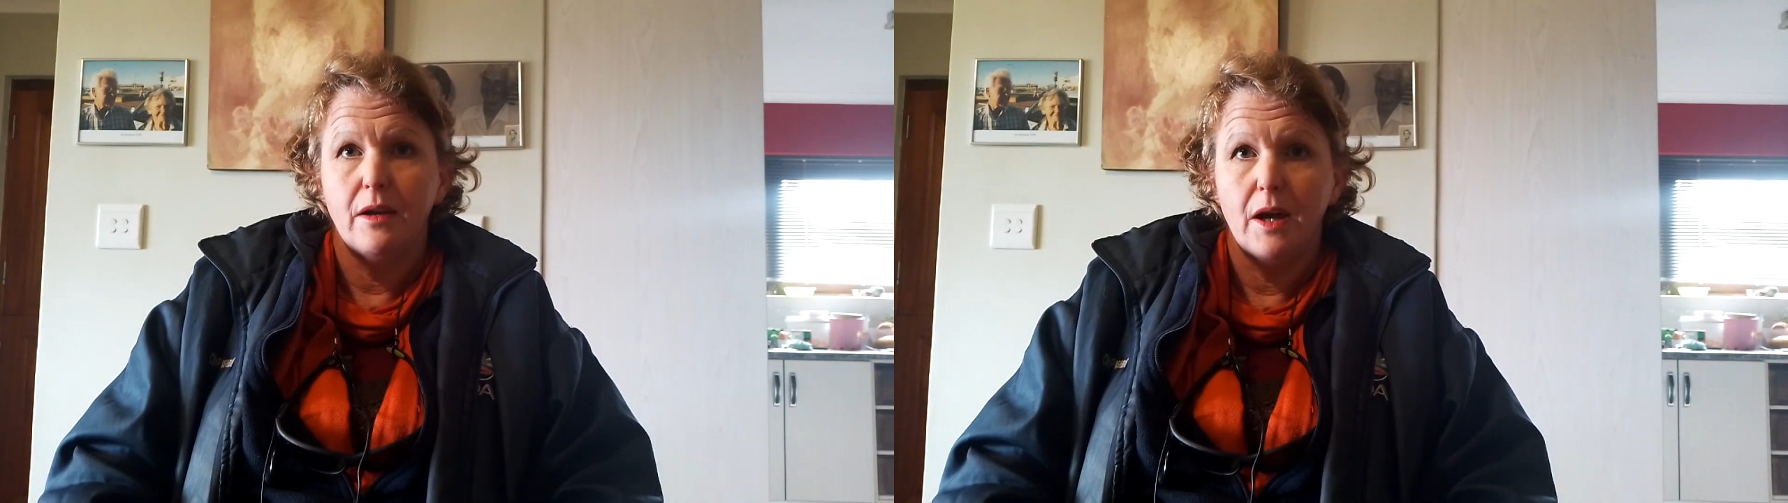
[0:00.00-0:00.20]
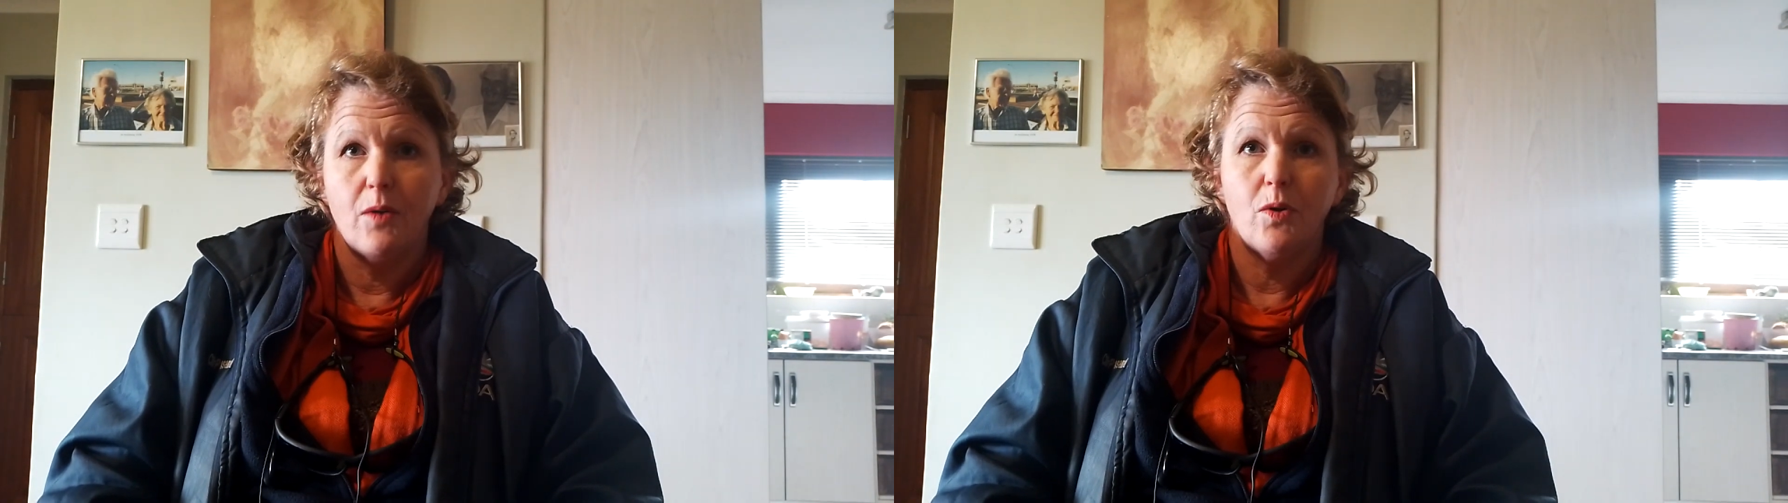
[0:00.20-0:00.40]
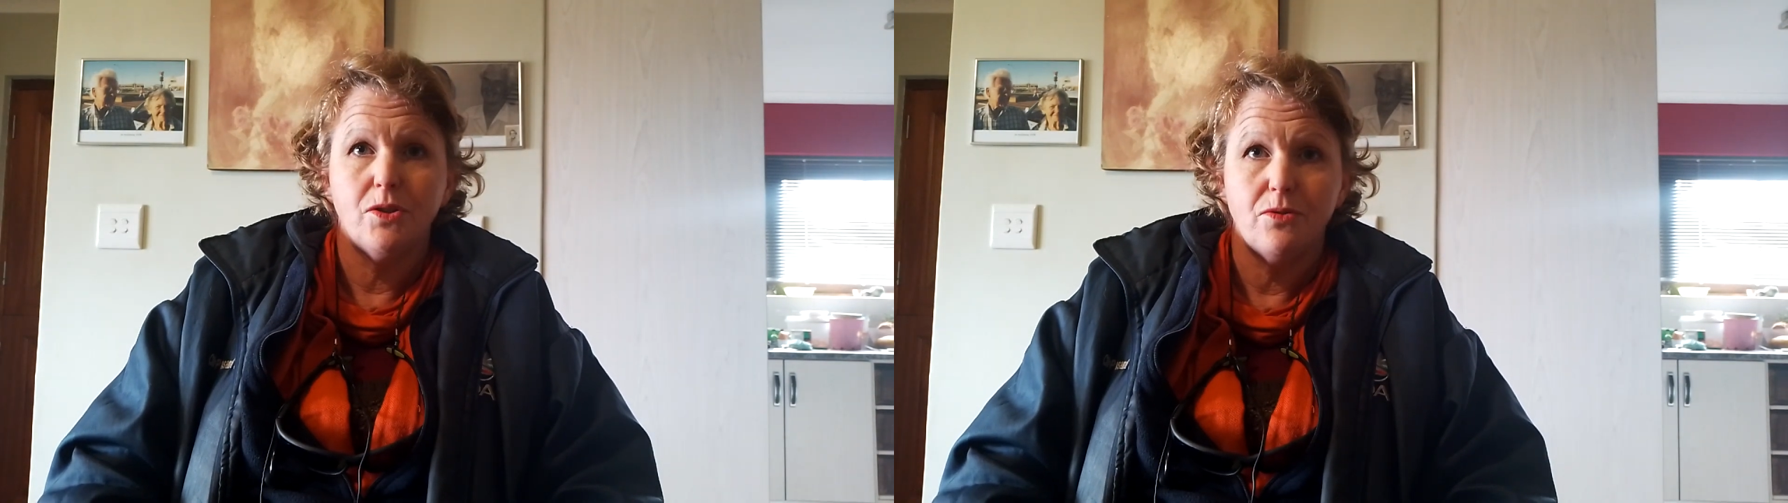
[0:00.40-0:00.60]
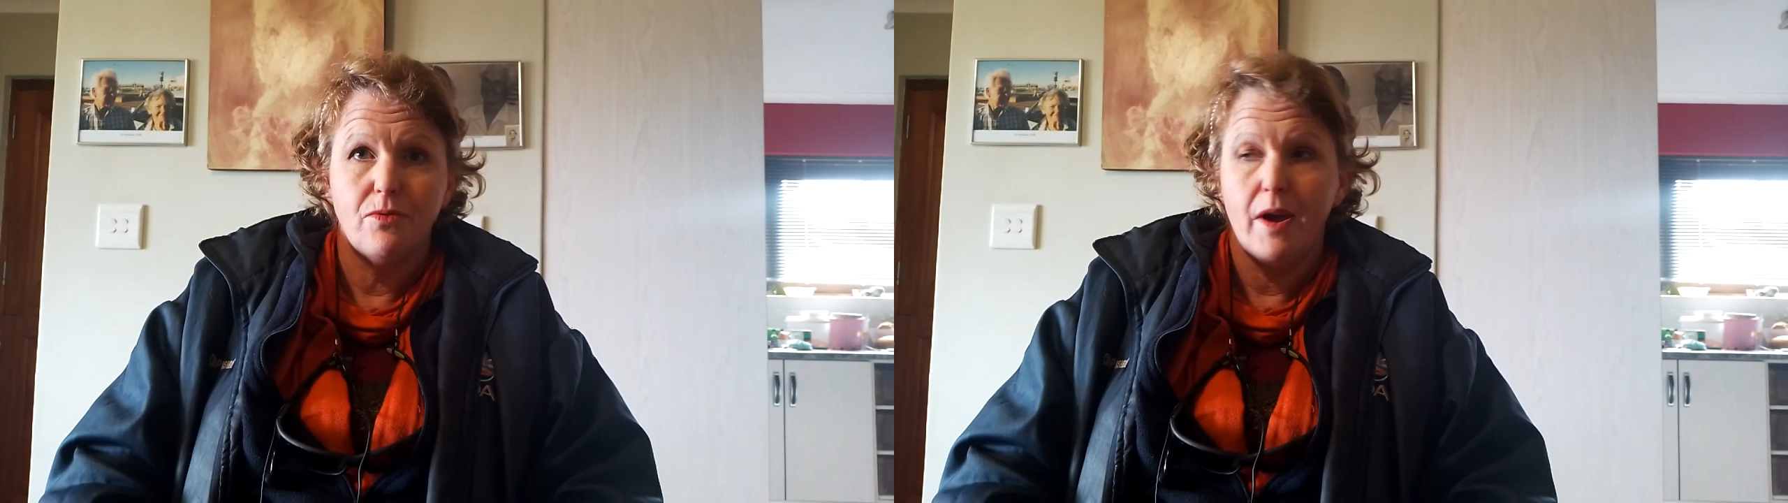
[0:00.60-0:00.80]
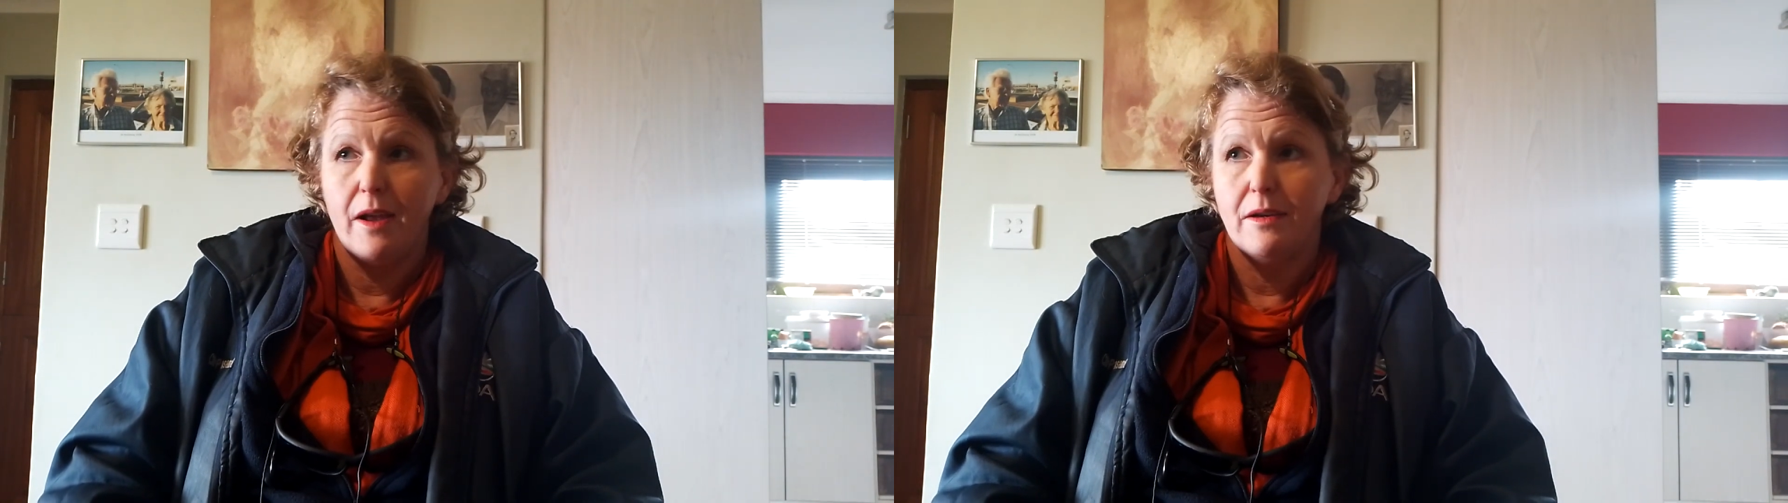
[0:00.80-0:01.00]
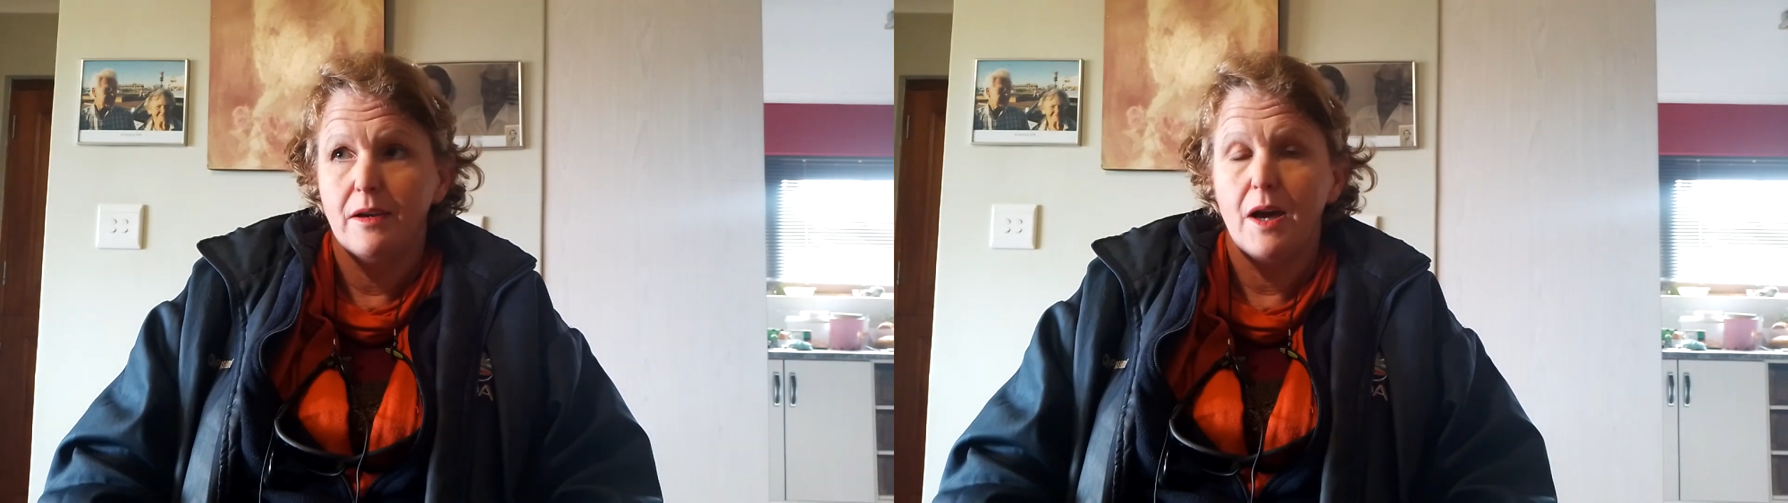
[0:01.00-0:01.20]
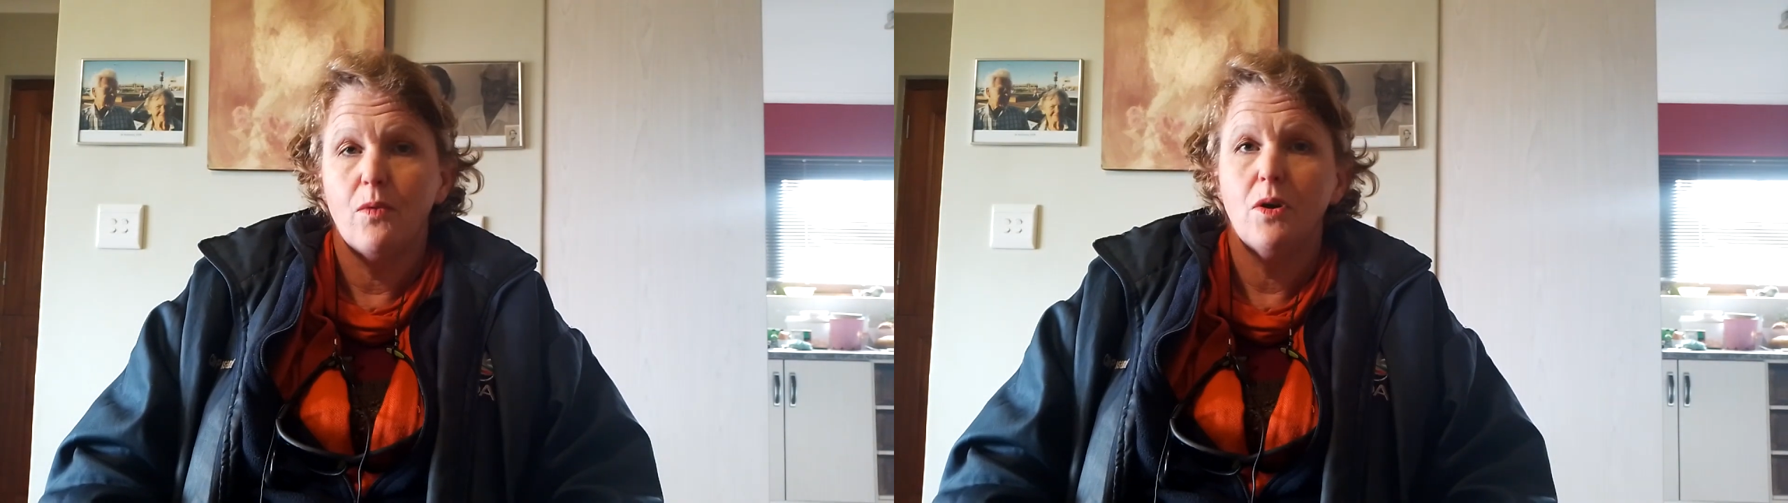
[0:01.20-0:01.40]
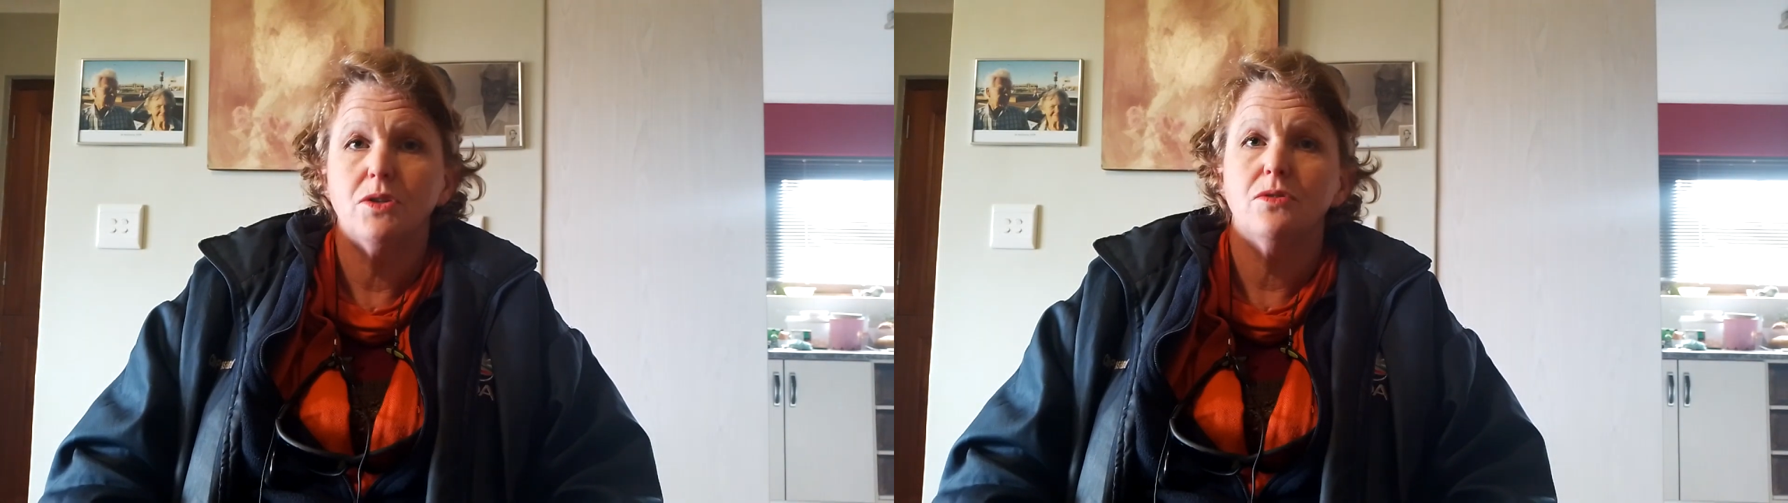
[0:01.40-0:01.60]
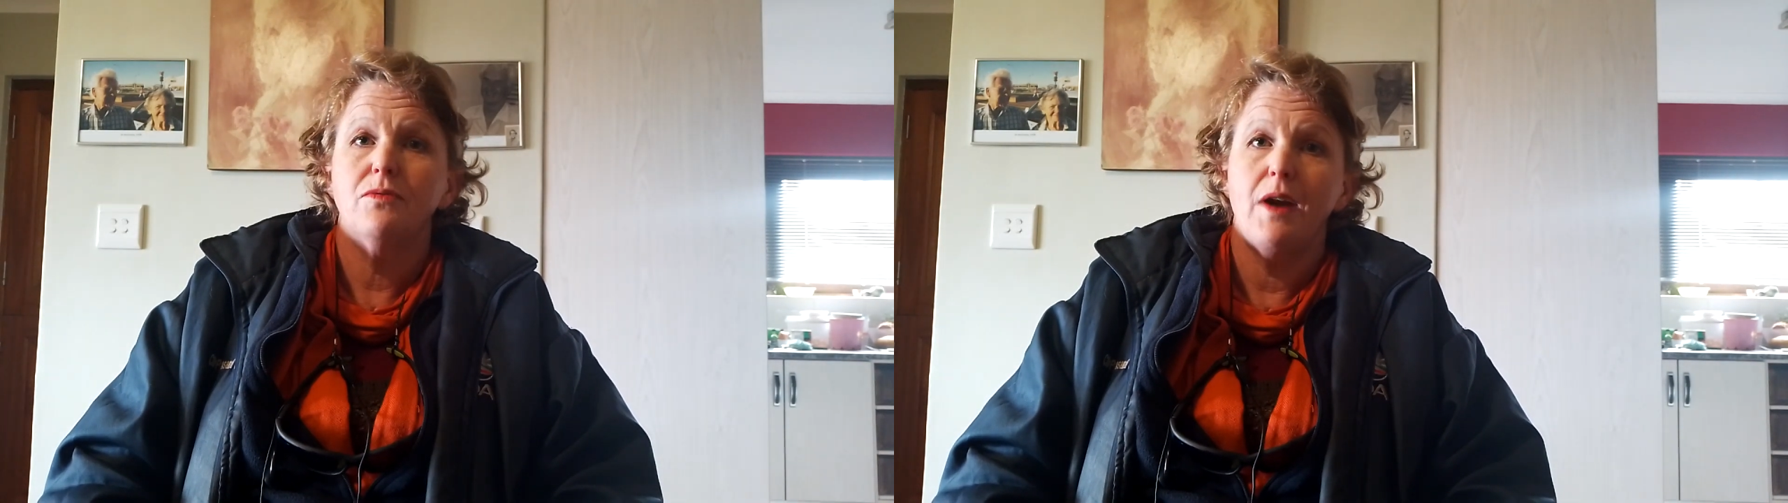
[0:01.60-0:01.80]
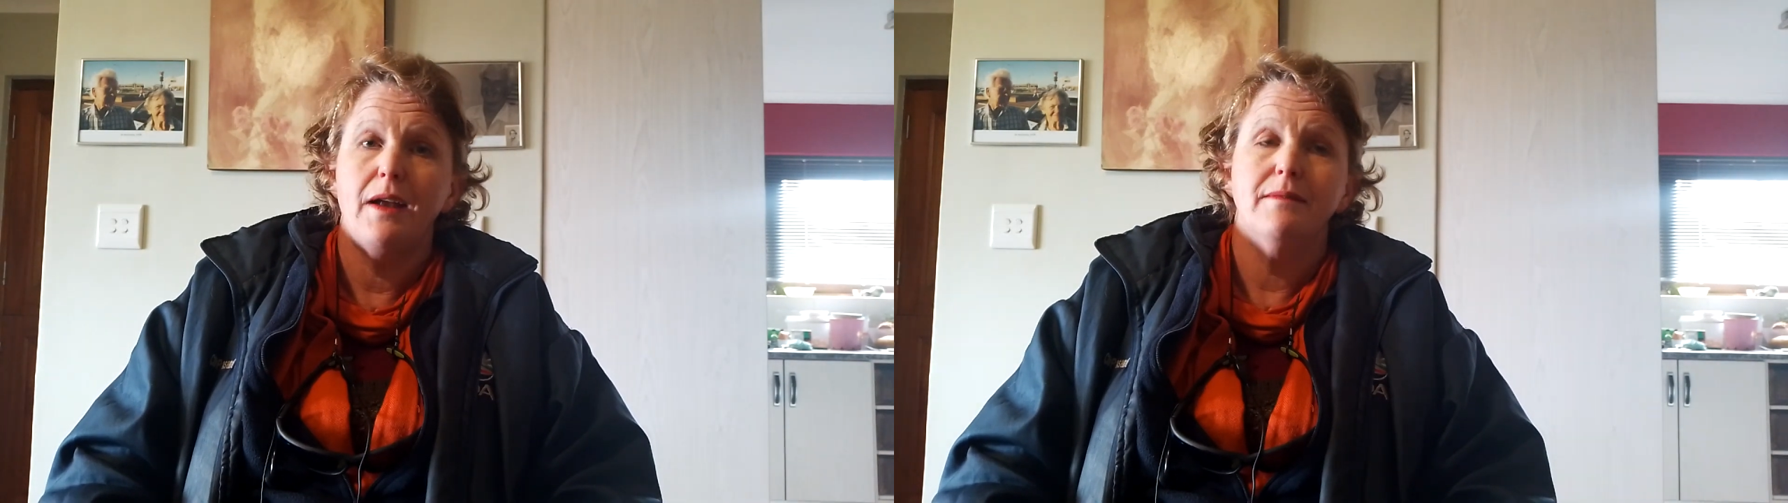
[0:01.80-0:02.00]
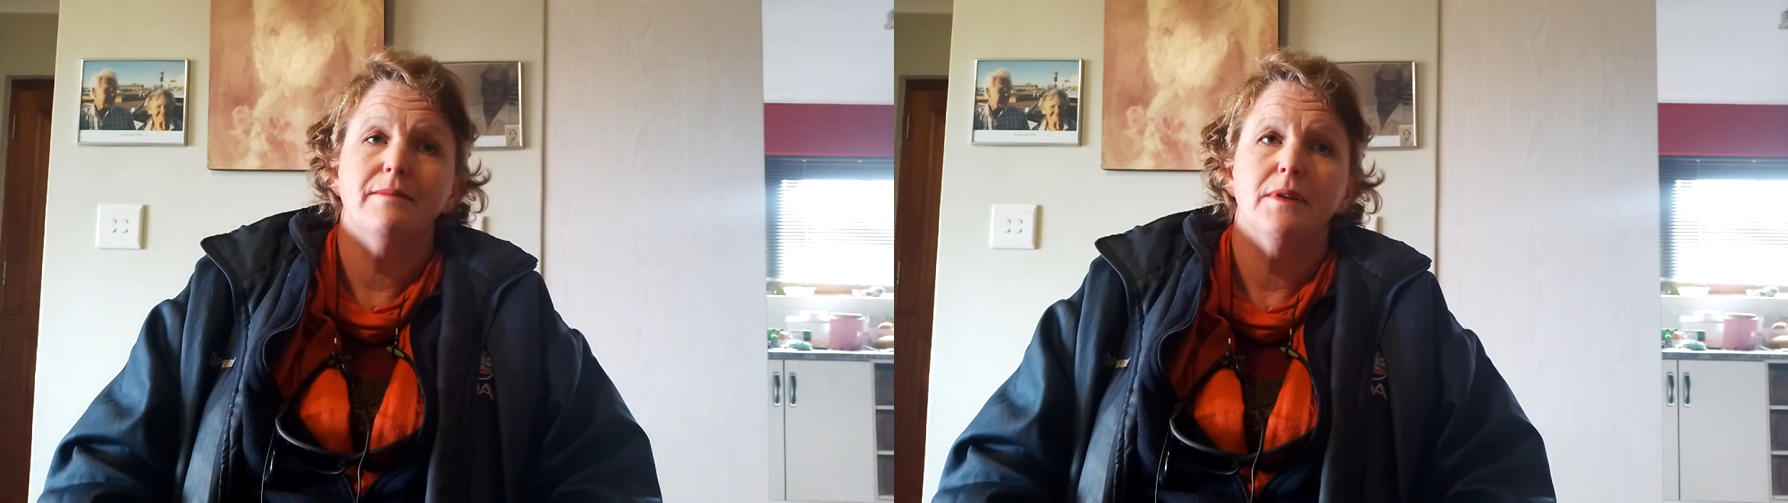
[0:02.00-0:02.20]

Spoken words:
I want to run, I want to run.